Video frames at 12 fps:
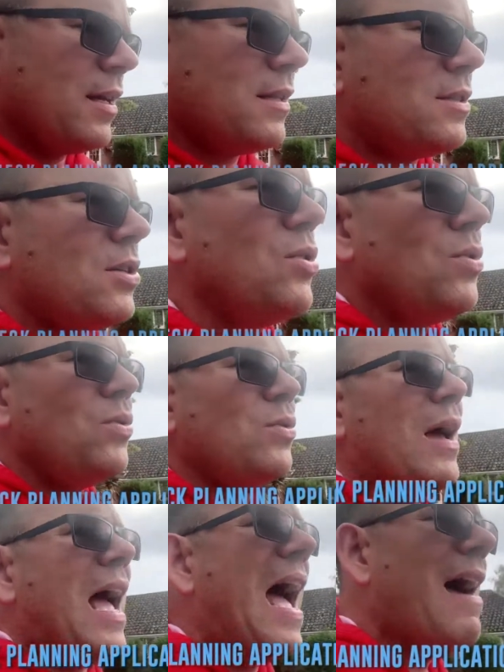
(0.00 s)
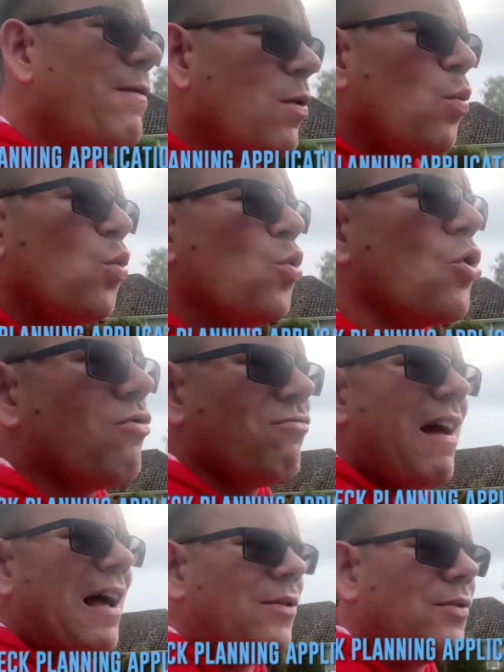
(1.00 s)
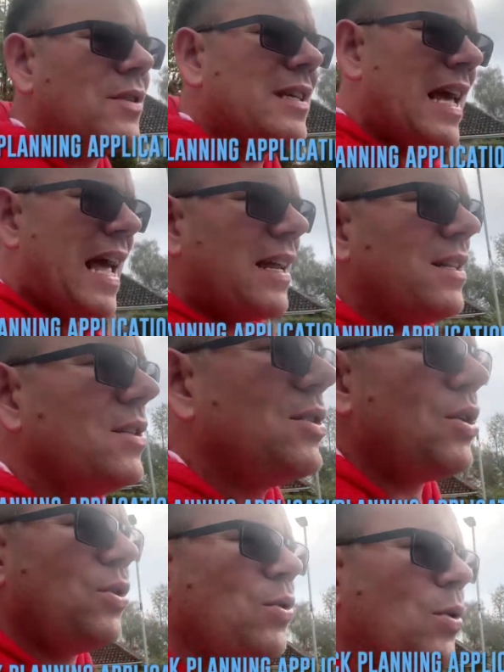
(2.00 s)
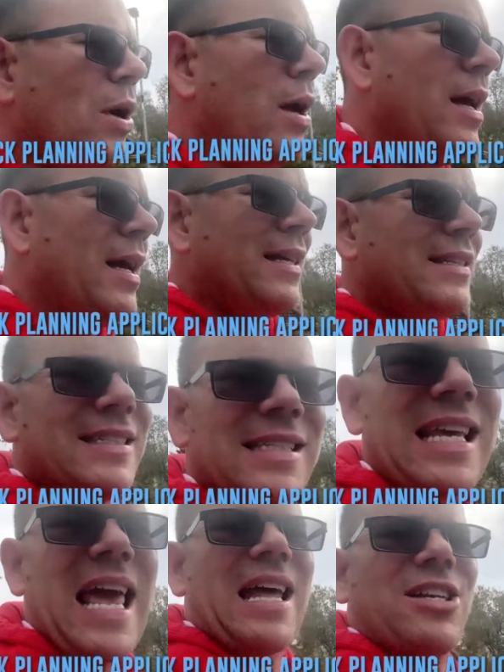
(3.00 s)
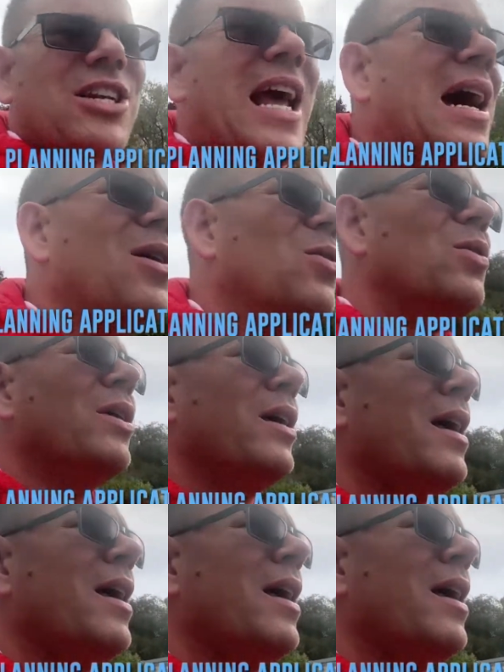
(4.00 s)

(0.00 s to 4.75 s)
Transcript: to have a walk around and to sketch out